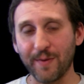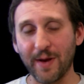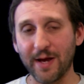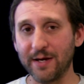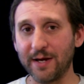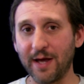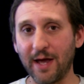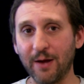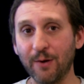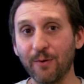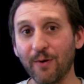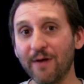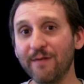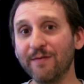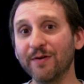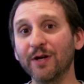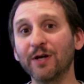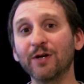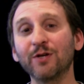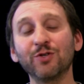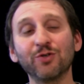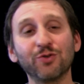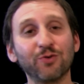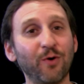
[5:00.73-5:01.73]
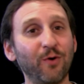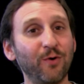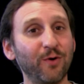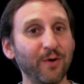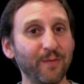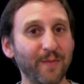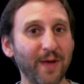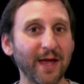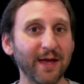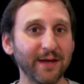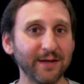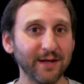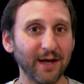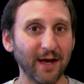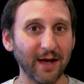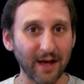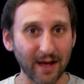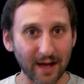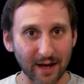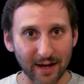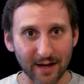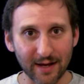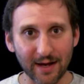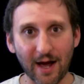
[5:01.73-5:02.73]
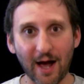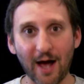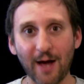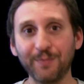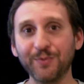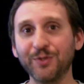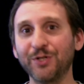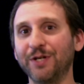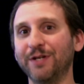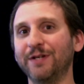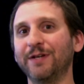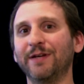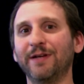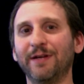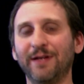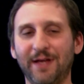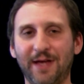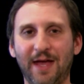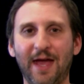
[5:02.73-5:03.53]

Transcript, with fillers: command A or even a control command option